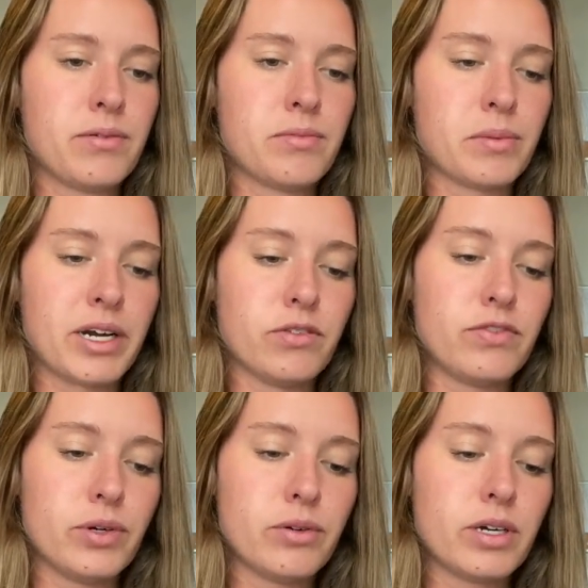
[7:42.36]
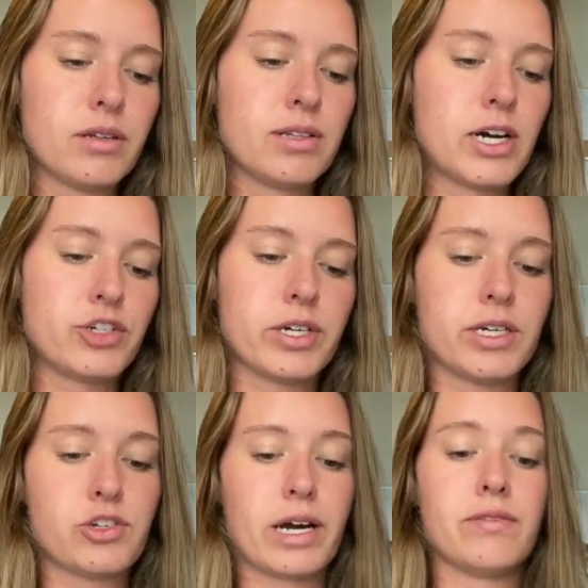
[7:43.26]
preparing food, laundry,
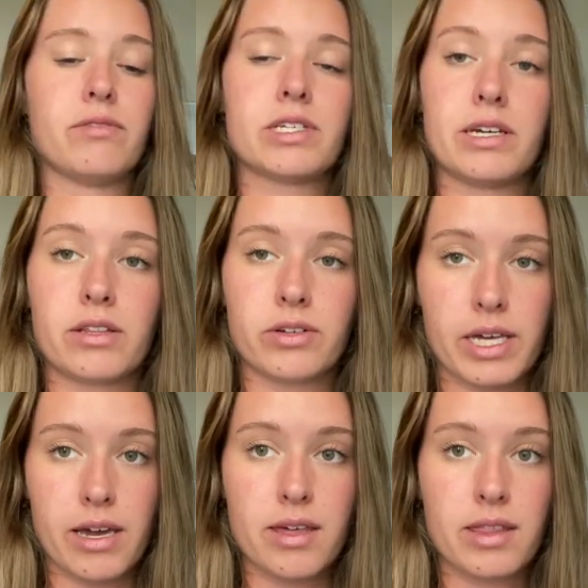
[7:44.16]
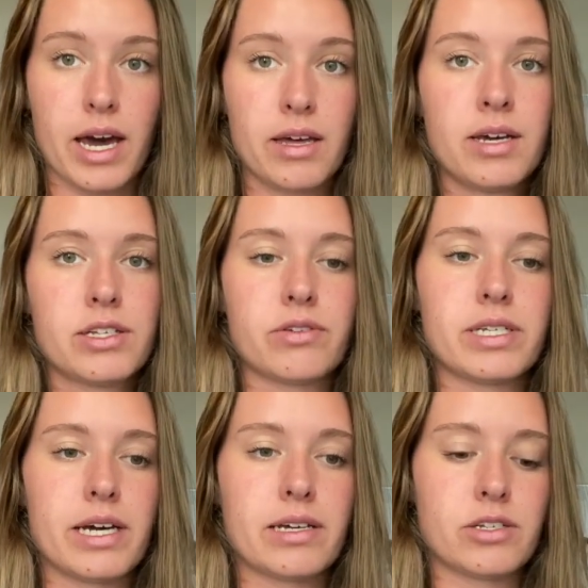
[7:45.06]
and driving was the other thing that
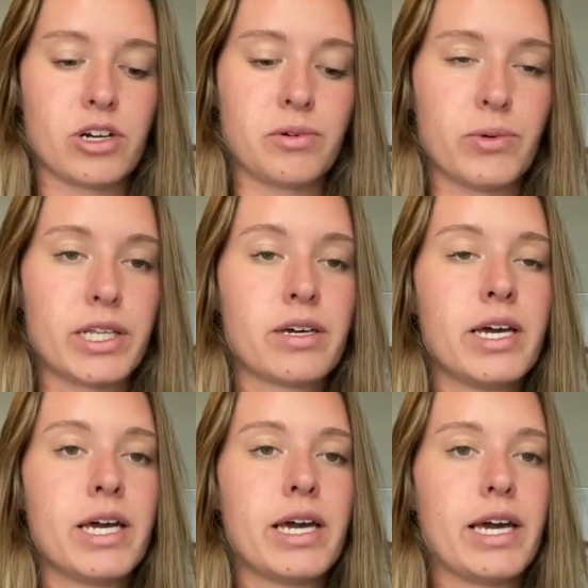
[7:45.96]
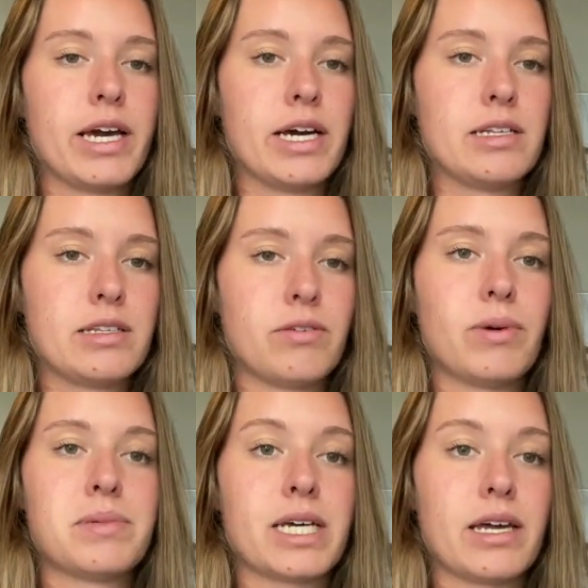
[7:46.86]
Theresa has trouble with. And the
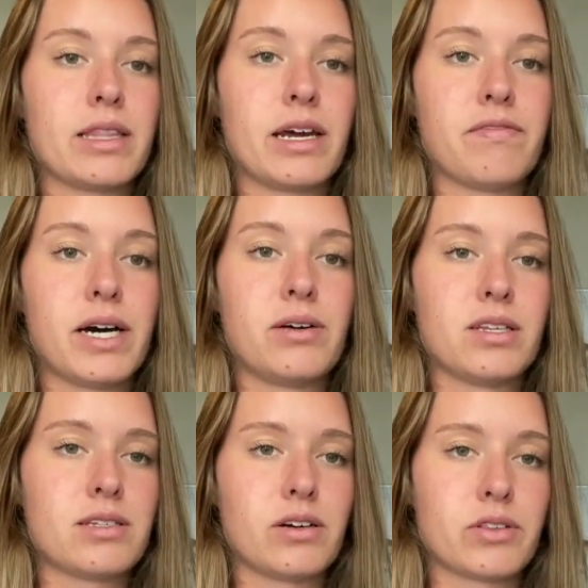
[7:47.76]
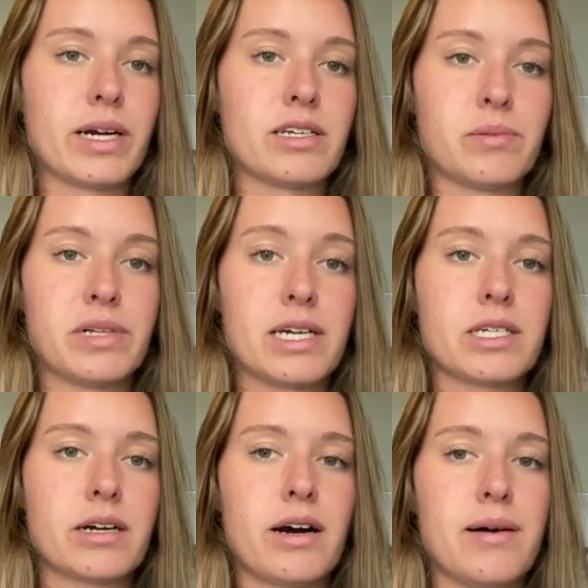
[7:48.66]
website that I found, this
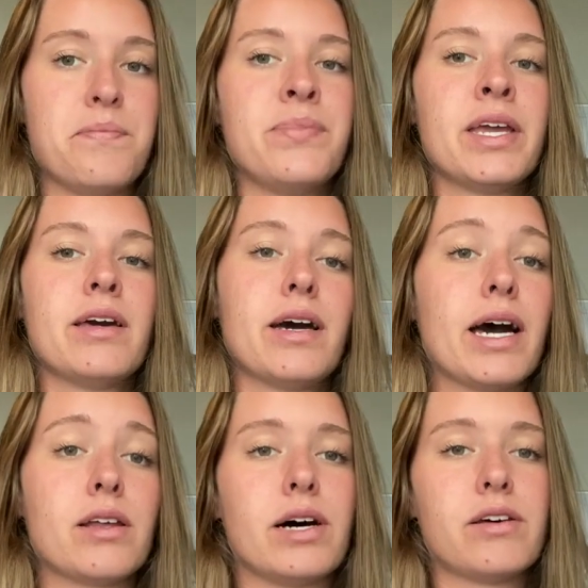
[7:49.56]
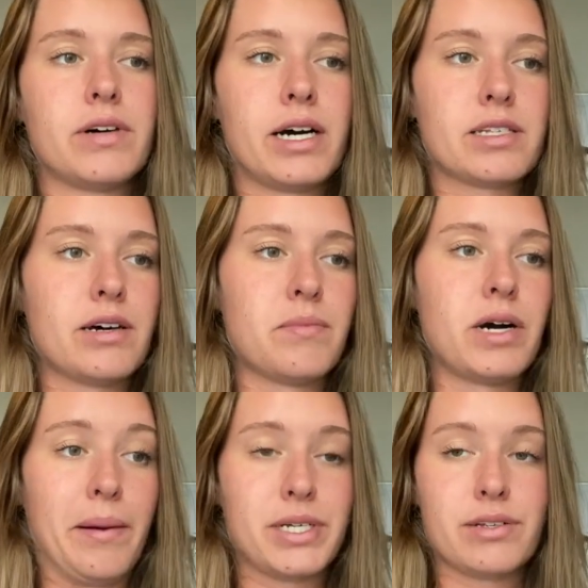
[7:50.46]
arthritsupplies.com, had a lot of awesome
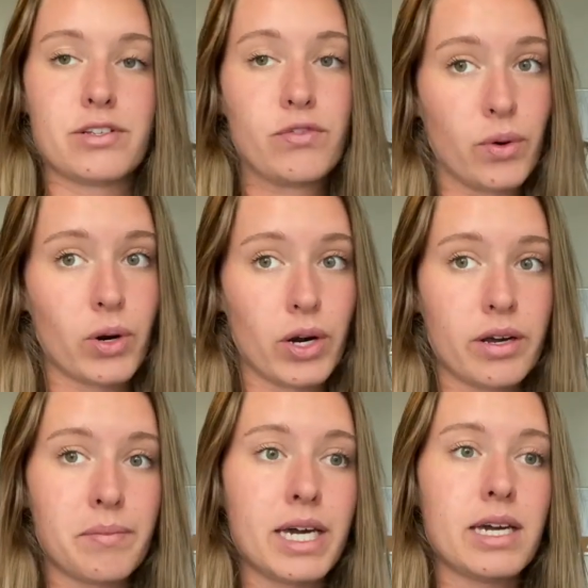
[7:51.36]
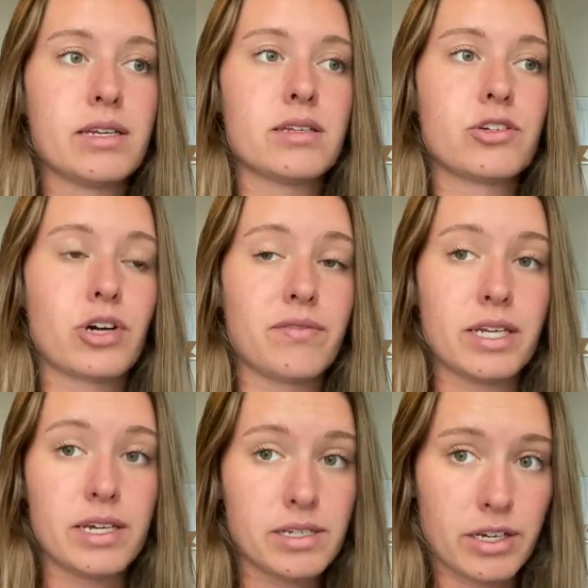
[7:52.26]
options for making
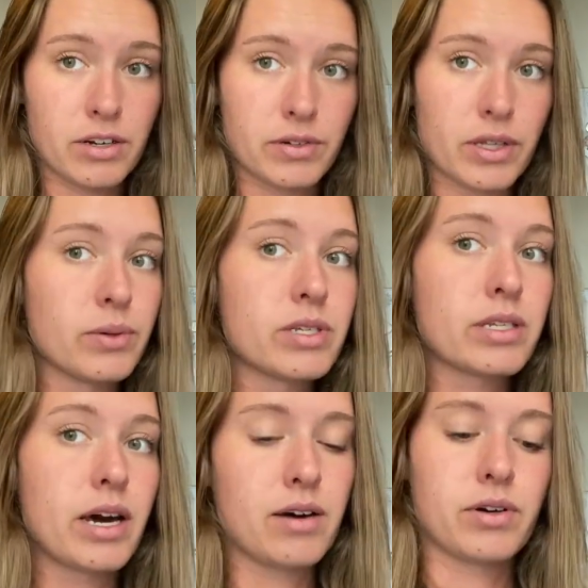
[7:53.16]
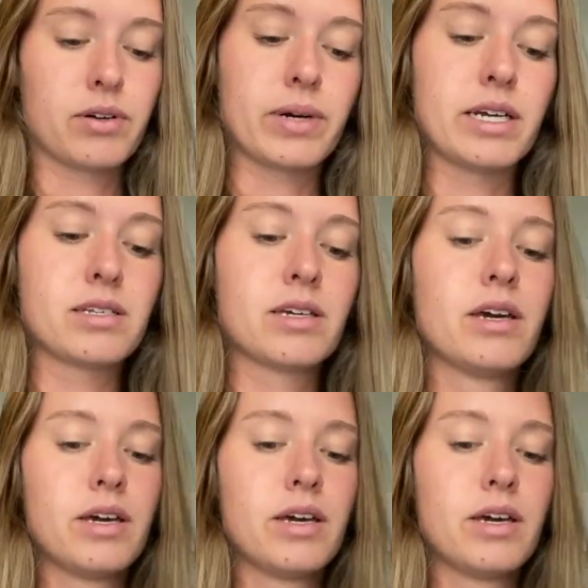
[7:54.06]
driving easier for those that have arthritis.